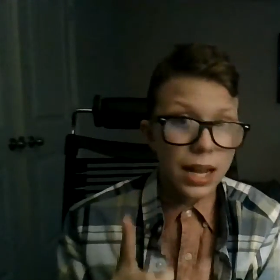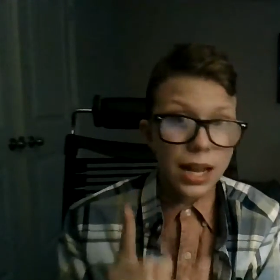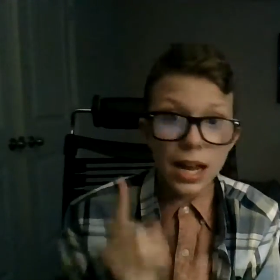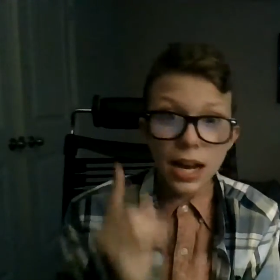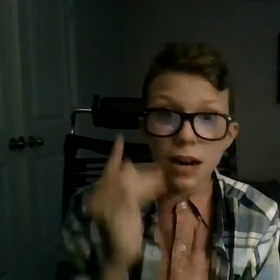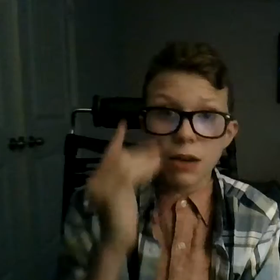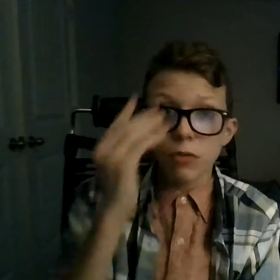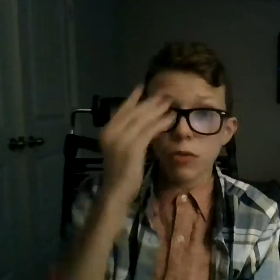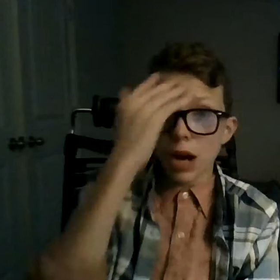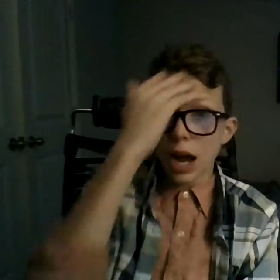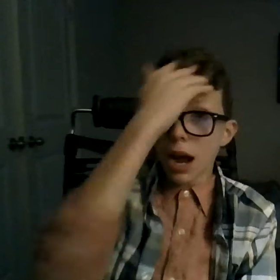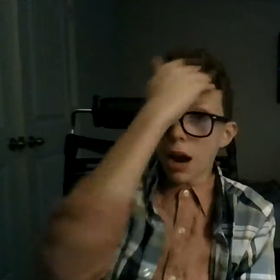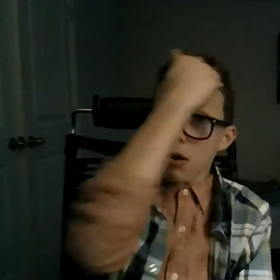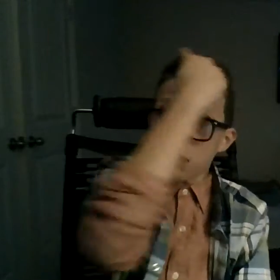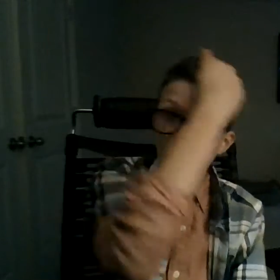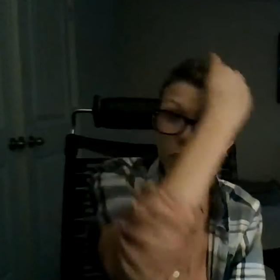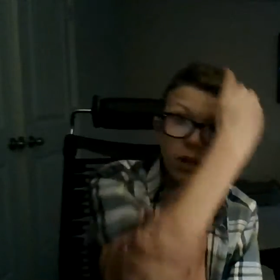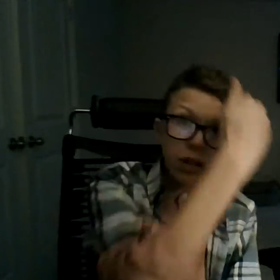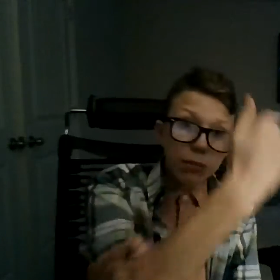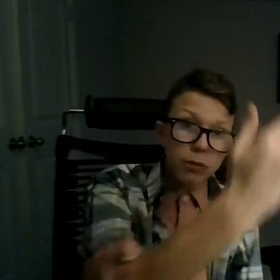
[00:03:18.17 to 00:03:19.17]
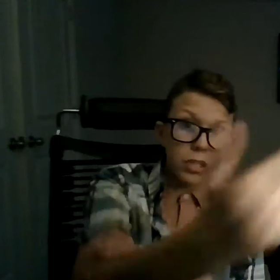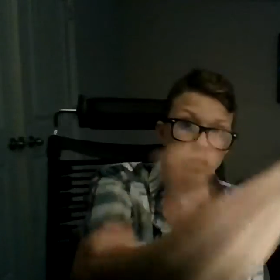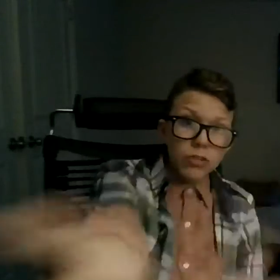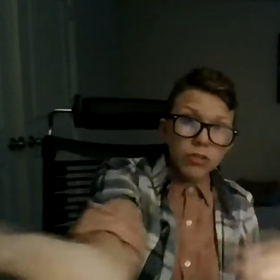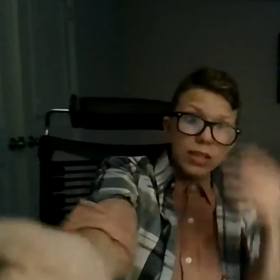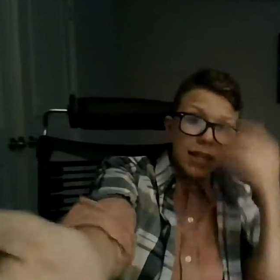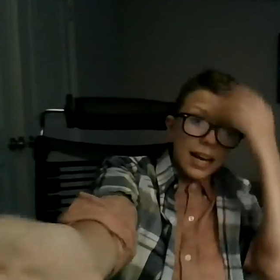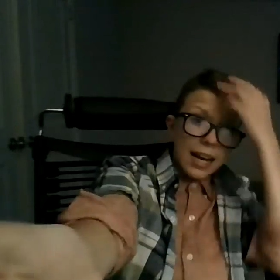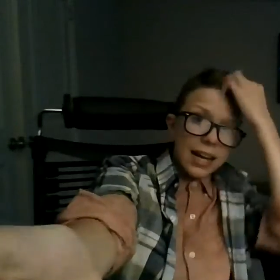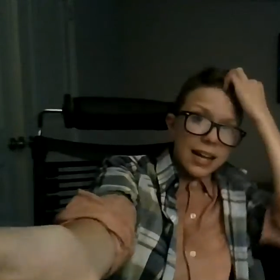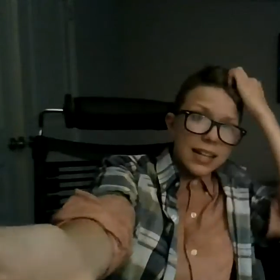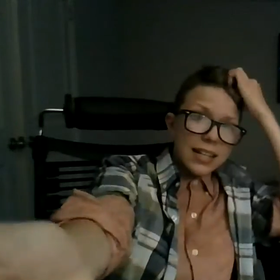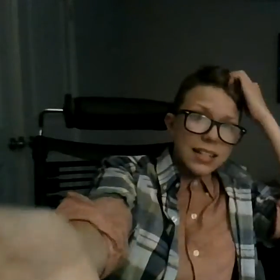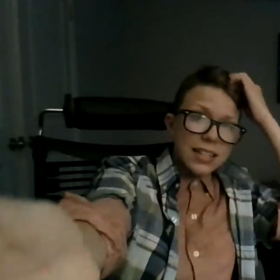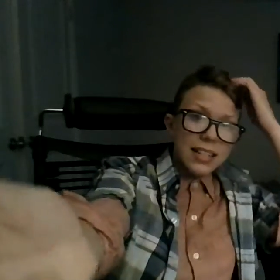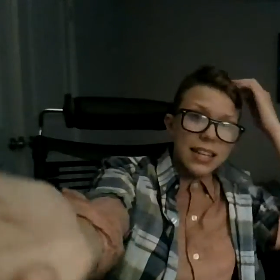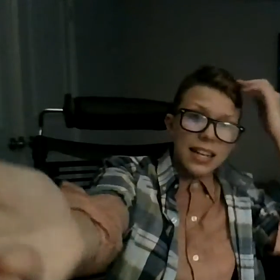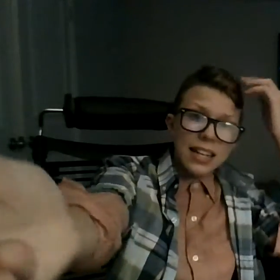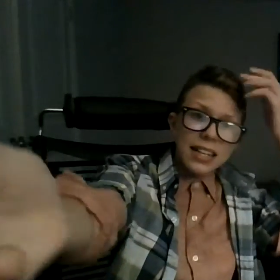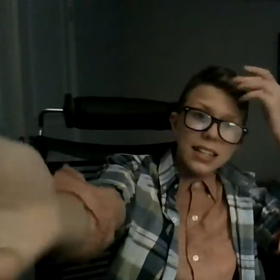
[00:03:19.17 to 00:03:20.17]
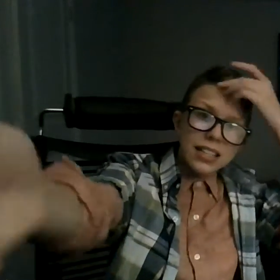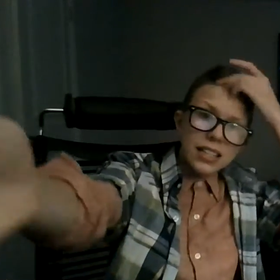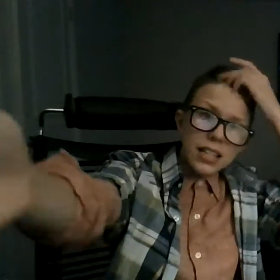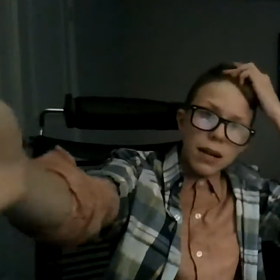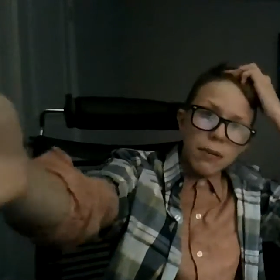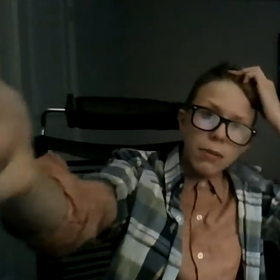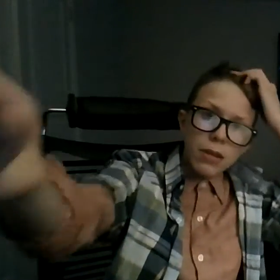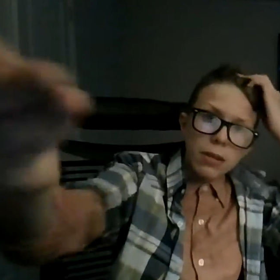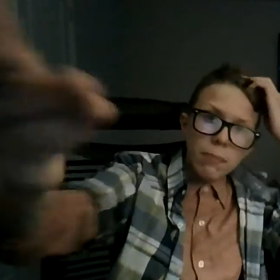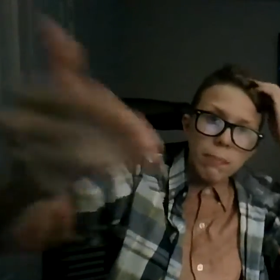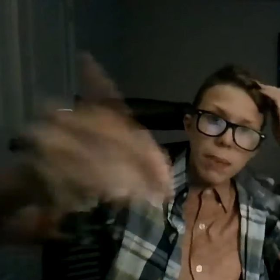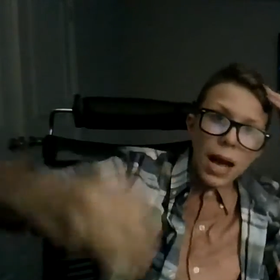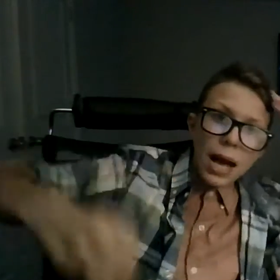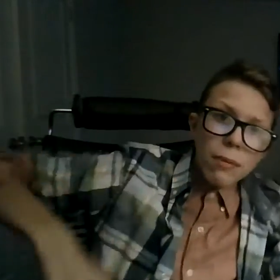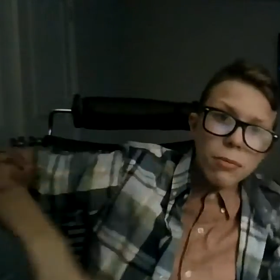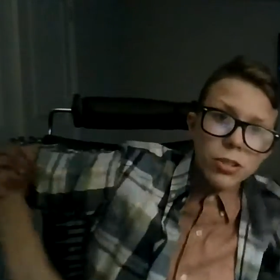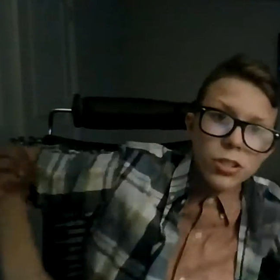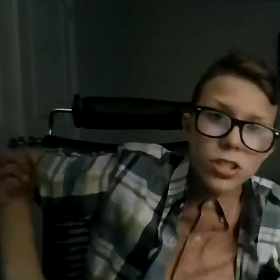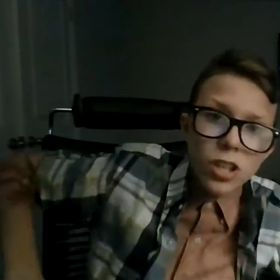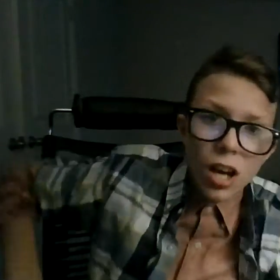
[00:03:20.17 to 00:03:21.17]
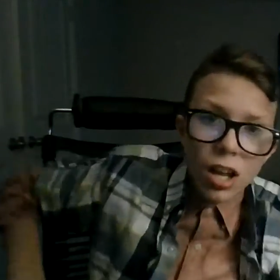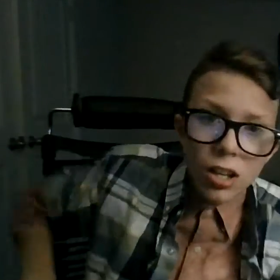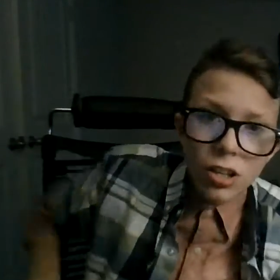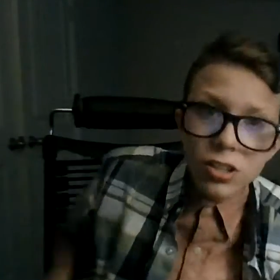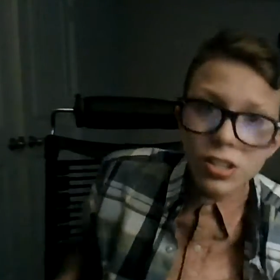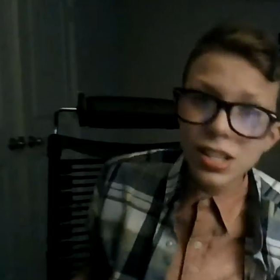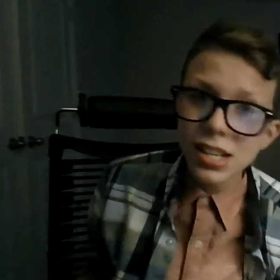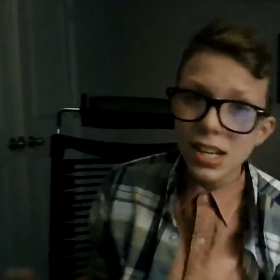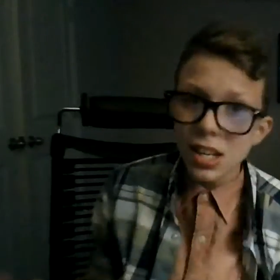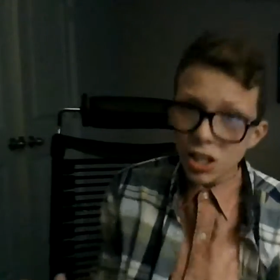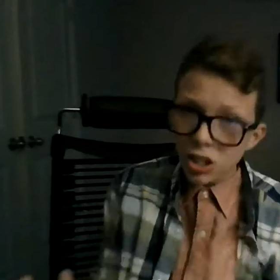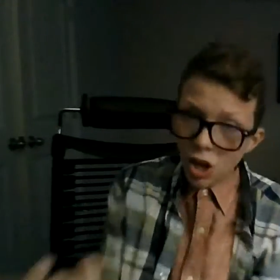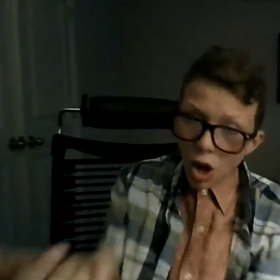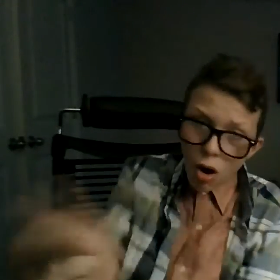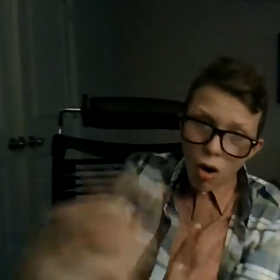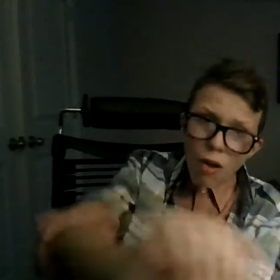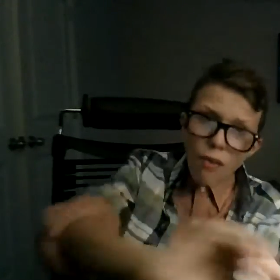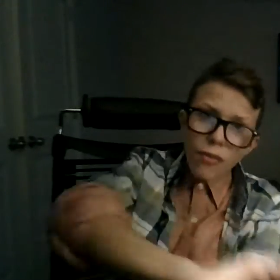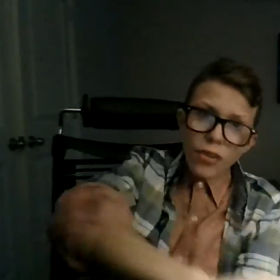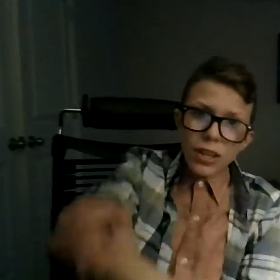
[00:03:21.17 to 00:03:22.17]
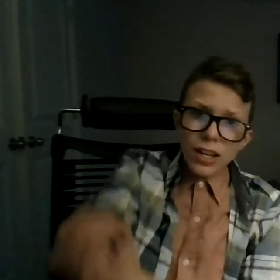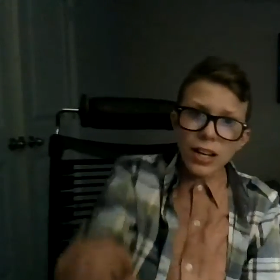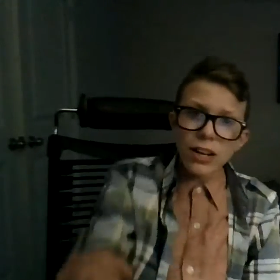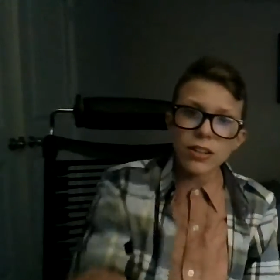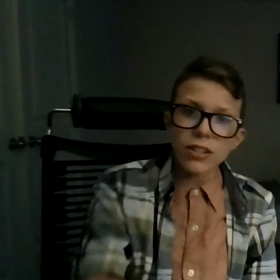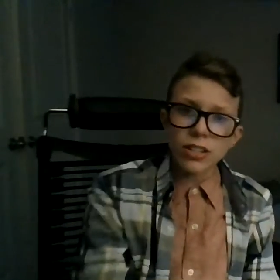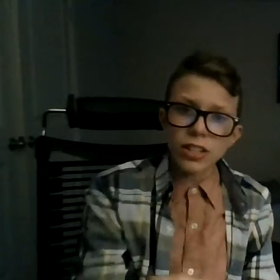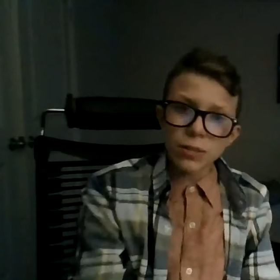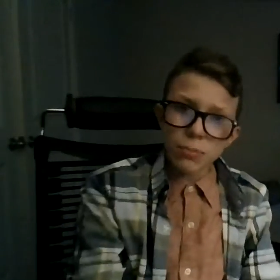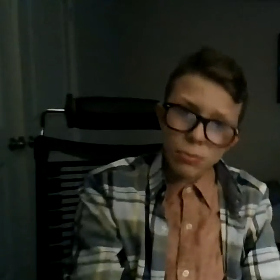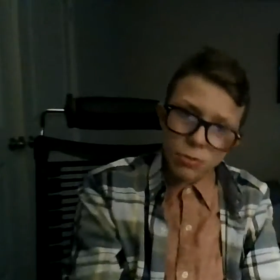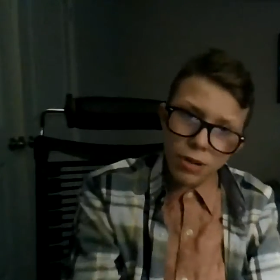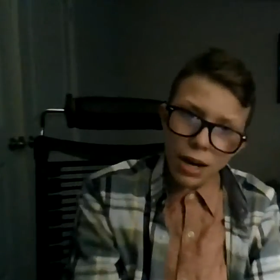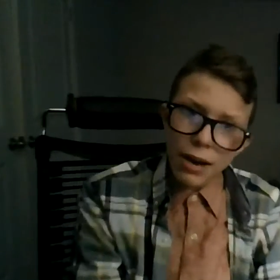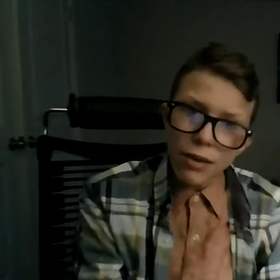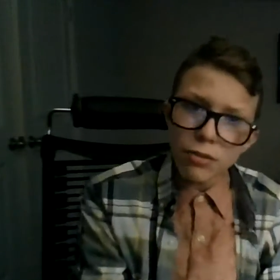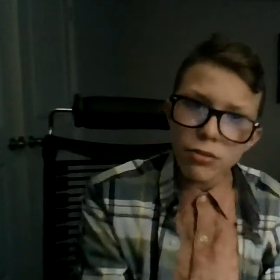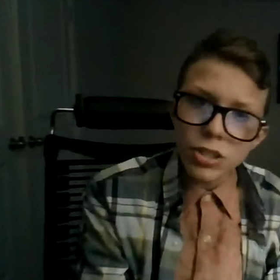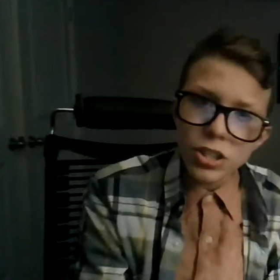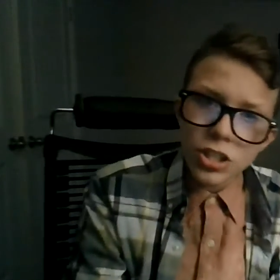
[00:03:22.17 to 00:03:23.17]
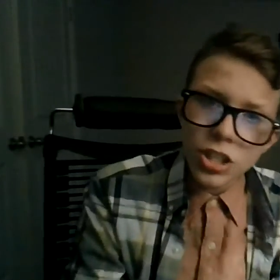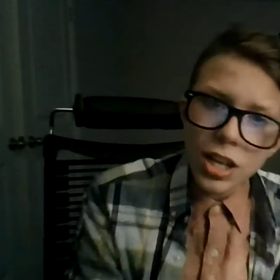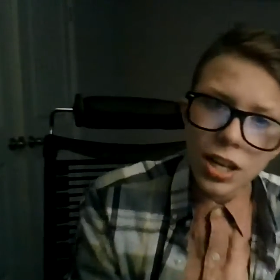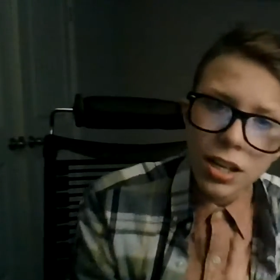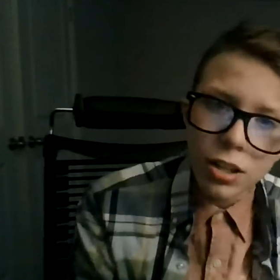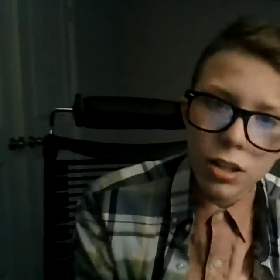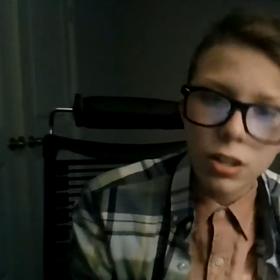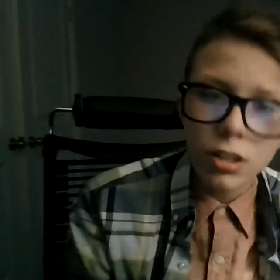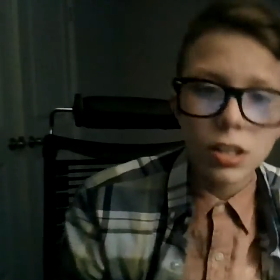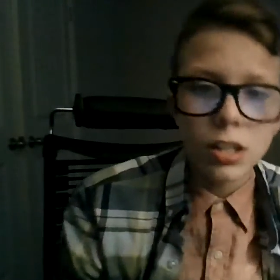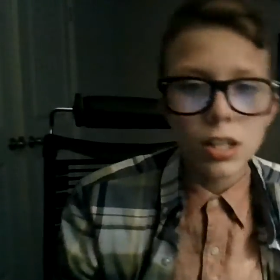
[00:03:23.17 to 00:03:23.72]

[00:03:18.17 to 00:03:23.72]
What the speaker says: And how we're going to be doing that is getting some of the Bible scholars go over there and subscribe to his channel.